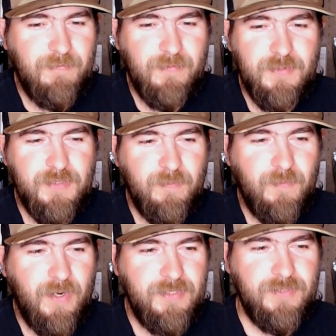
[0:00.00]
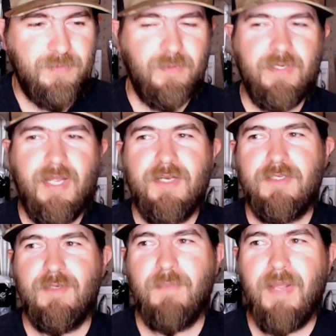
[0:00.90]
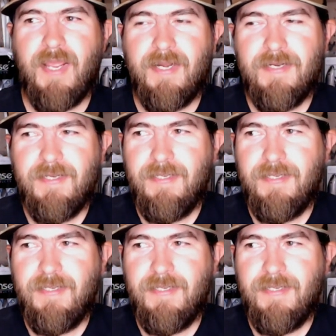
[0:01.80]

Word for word: for using them rods. They're really not too bad.